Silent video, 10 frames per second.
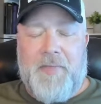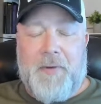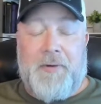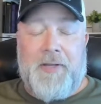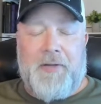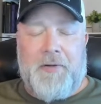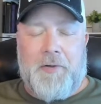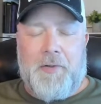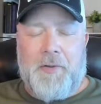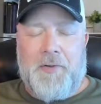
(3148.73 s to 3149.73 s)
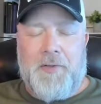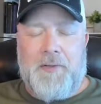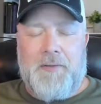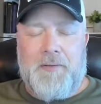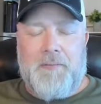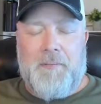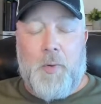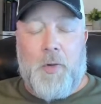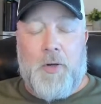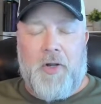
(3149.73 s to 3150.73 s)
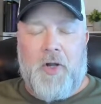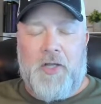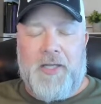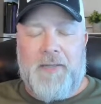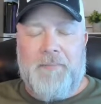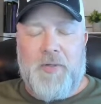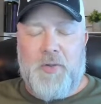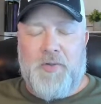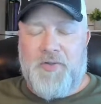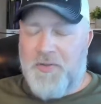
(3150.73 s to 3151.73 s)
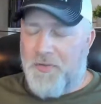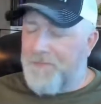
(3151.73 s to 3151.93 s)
13-year-old border collie who's